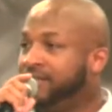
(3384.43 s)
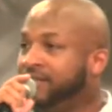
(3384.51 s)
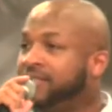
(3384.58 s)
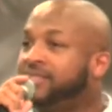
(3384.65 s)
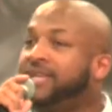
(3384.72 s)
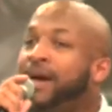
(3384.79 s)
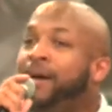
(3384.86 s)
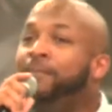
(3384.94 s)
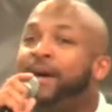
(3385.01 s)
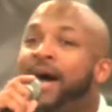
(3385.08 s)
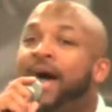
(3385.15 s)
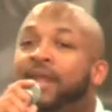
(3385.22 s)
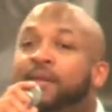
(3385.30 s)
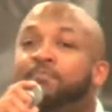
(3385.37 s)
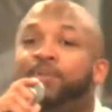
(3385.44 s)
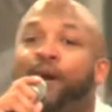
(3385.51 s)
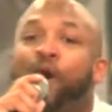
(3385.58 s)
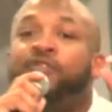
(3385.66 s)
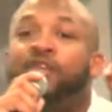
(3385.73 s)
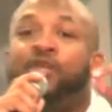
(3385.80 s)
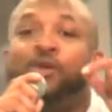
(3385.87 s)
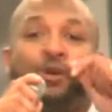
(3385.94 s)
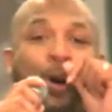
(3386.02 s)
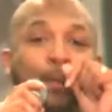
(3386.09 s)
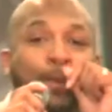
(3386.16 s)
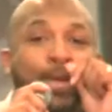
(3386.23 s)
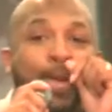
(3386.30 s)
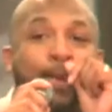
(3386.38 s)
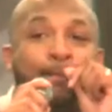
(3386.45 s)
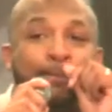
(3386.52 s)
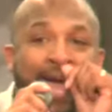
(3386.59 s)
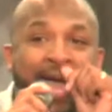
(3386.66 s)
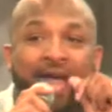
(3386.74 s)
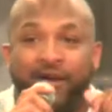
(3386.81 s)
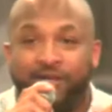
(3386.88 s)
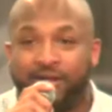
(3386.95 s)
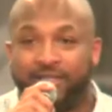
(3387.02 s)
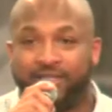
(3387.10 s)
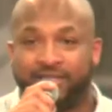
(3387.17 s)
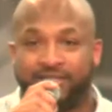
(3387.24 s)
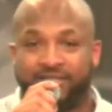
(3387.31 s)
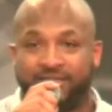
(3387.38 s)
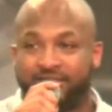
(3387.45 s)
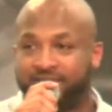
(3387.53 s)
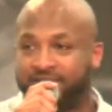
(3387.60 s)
Somebody, both of you gonna be embarrassed